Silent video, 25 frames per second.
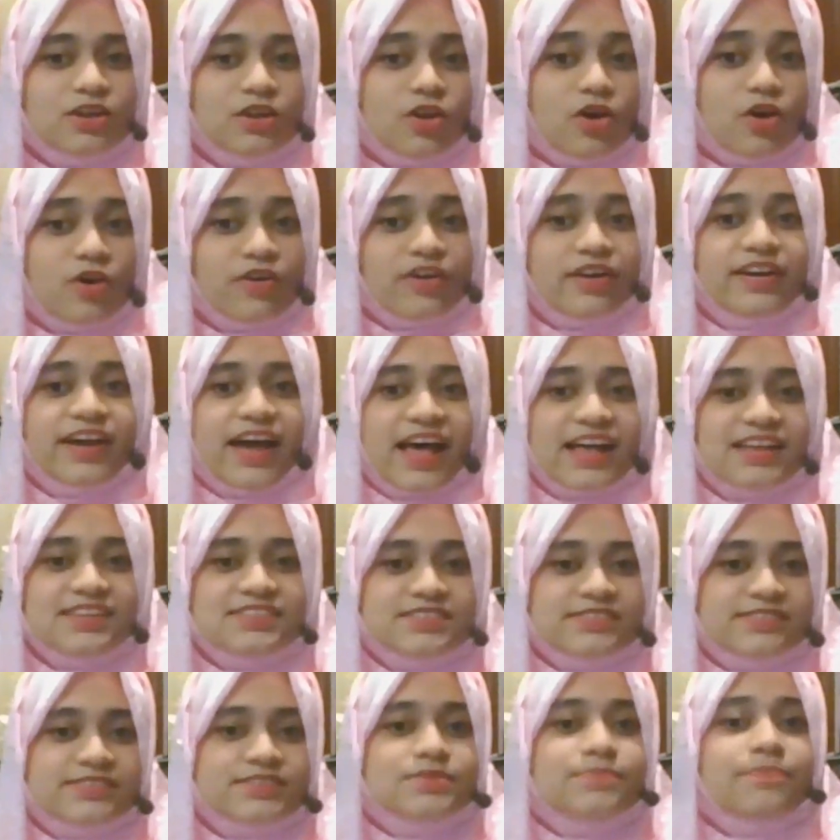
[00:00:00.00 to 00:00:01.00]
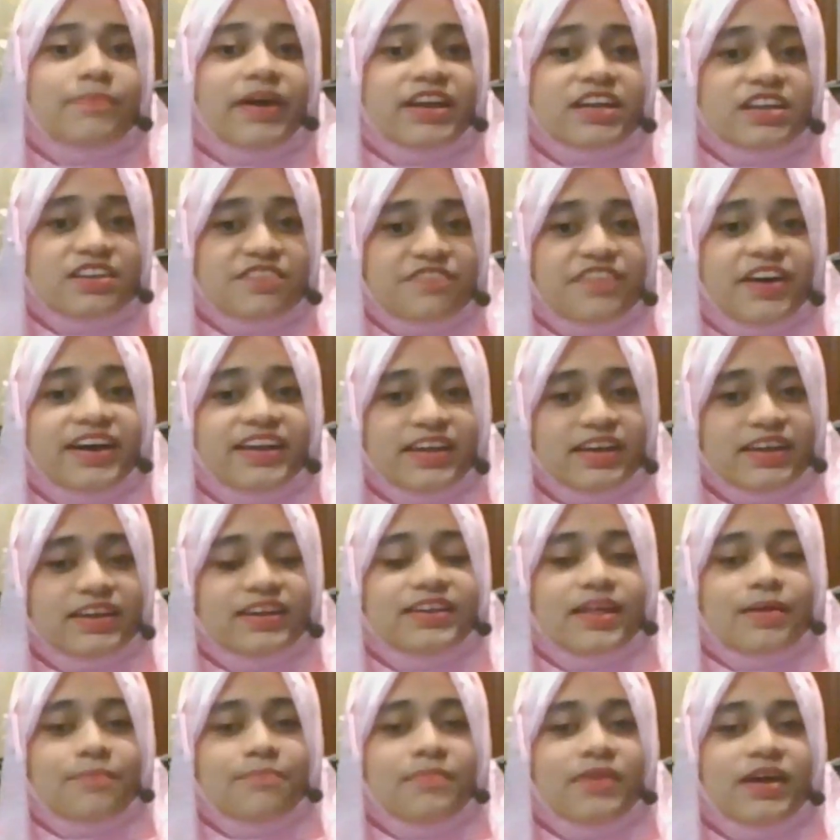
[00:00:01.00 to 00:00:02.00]
longer answers by dividing
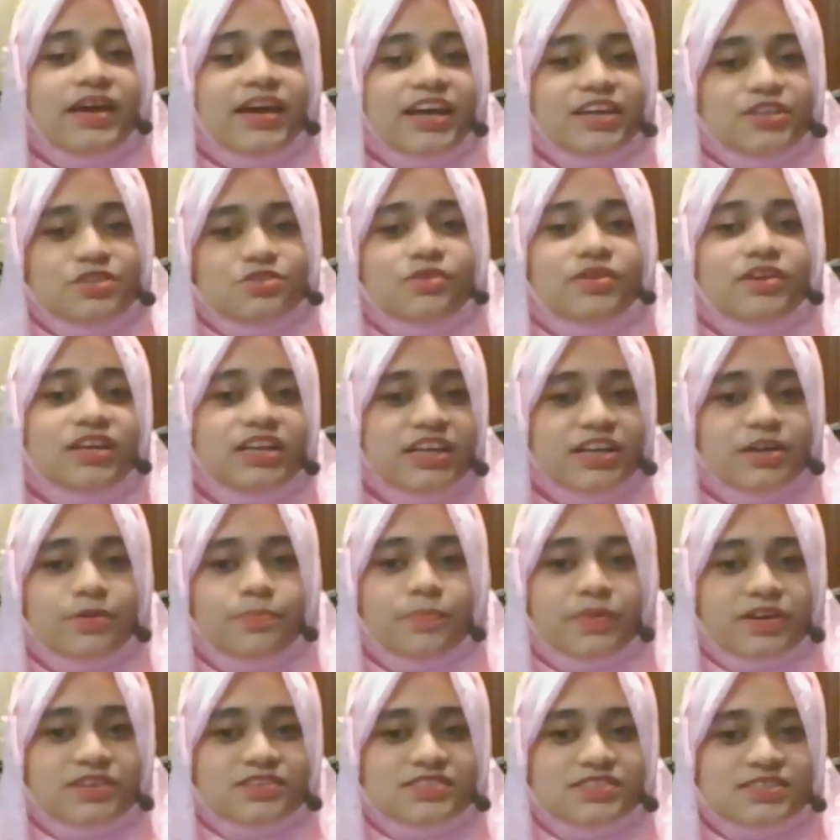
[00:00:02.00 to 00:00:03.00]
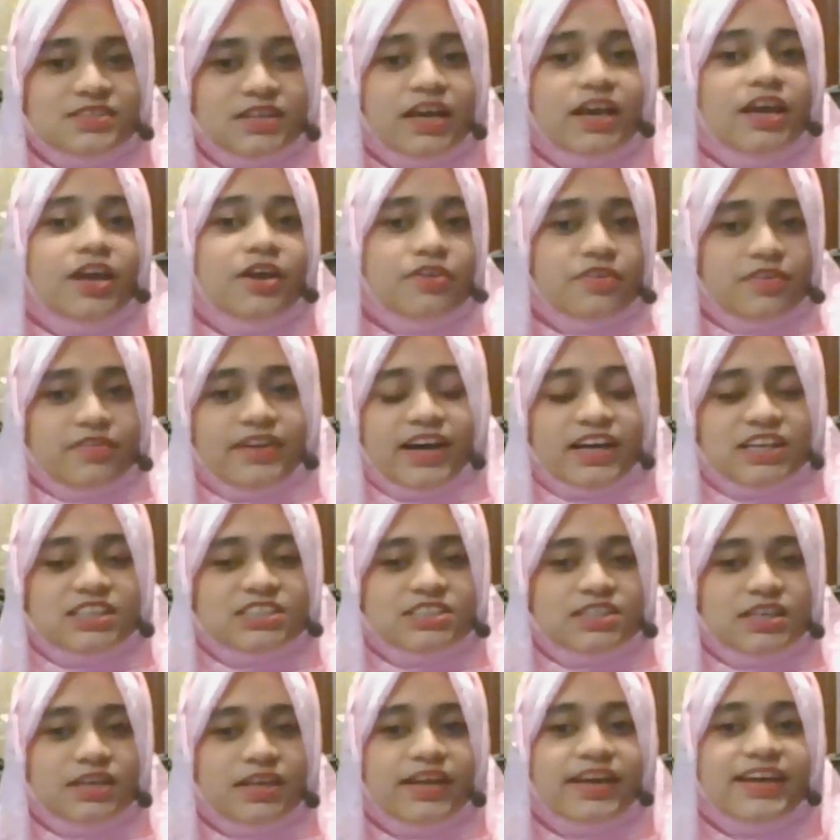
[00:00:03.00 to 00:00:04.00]
them into clear parts:
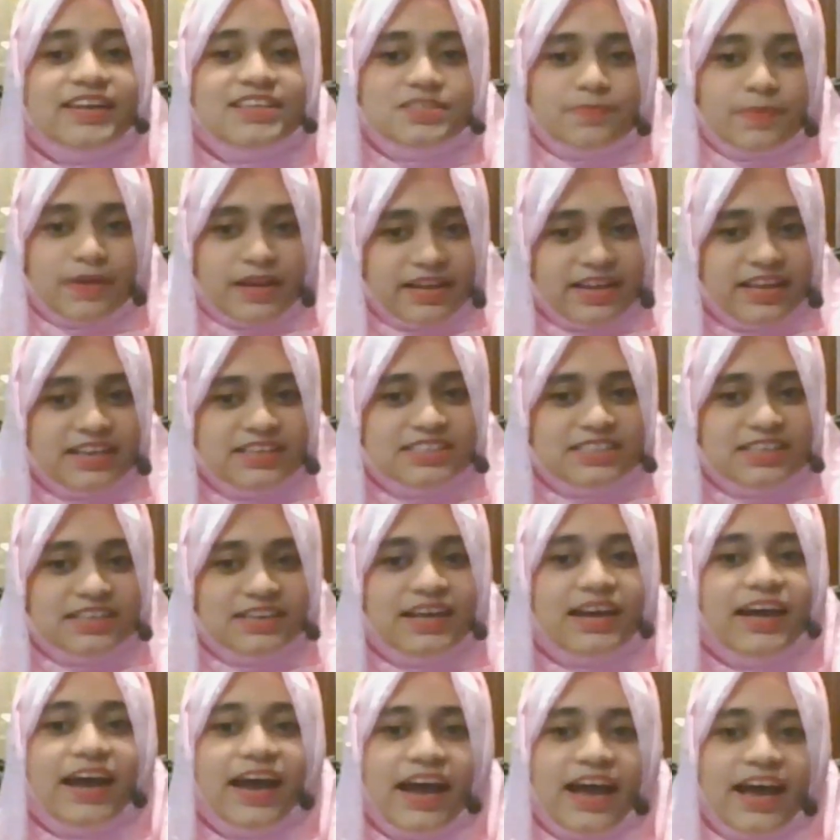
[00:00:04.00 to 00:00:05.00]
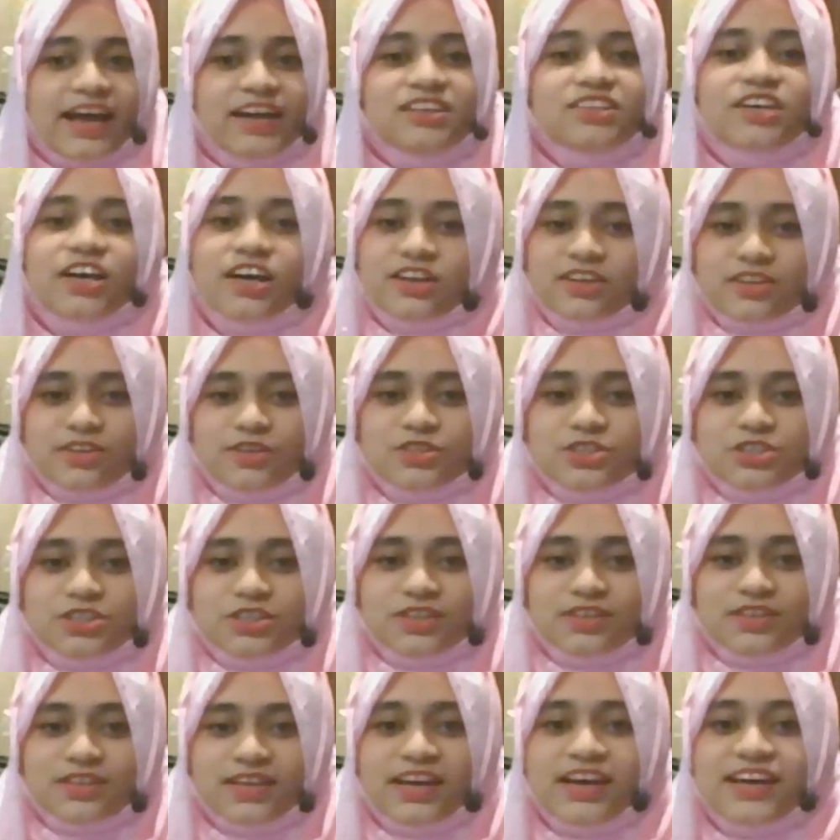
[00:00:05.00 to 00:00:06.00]
introduction, explanation, and conclusion.
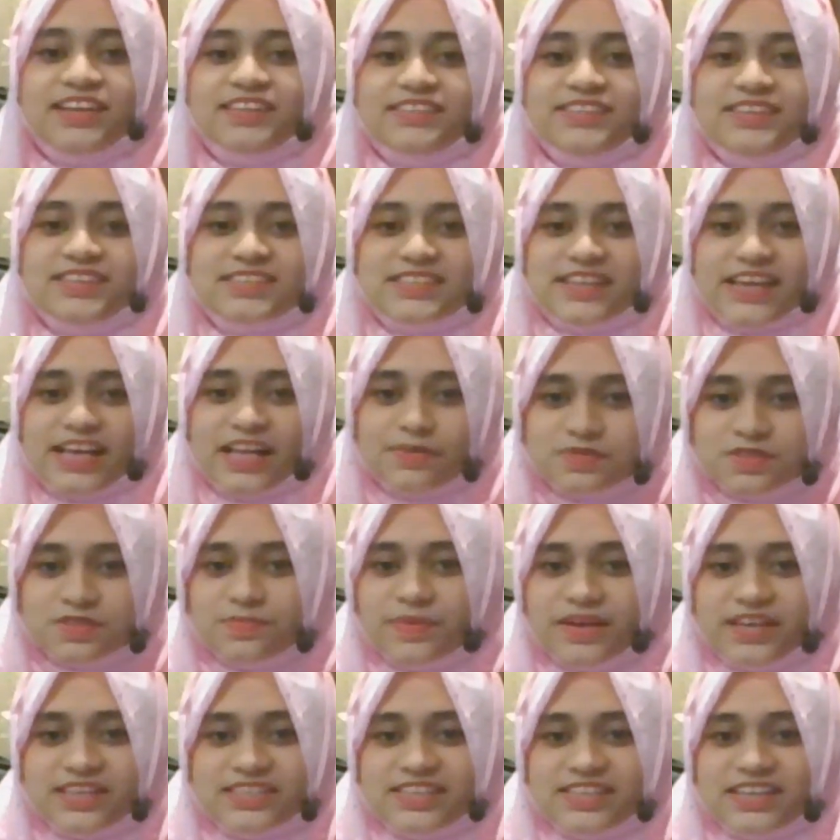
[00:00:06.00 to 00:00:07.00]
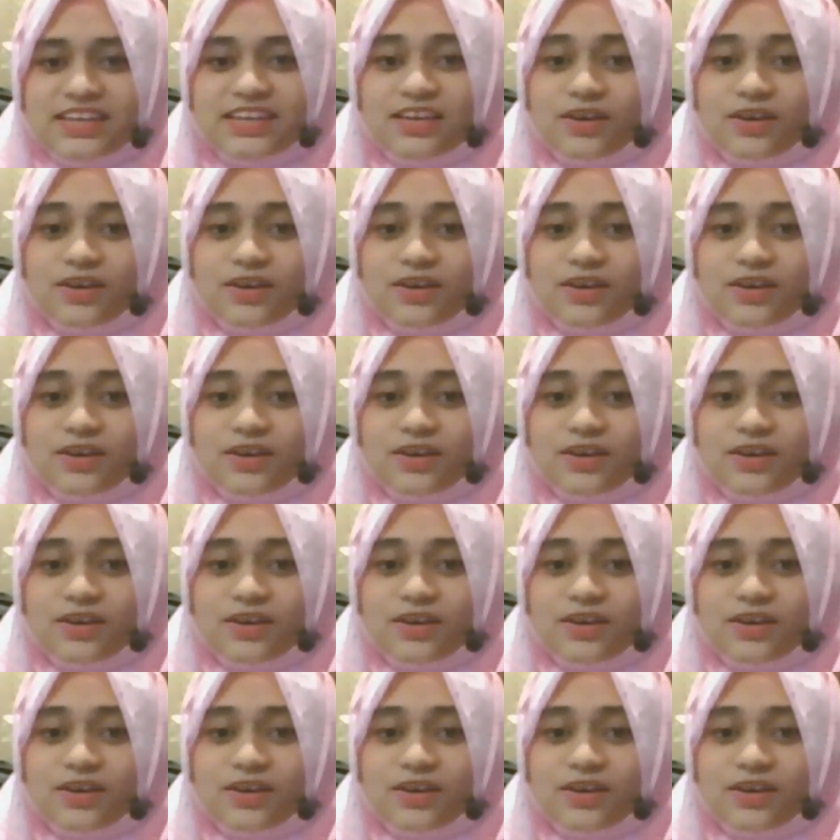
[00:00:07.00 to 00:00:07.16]
This helps maintain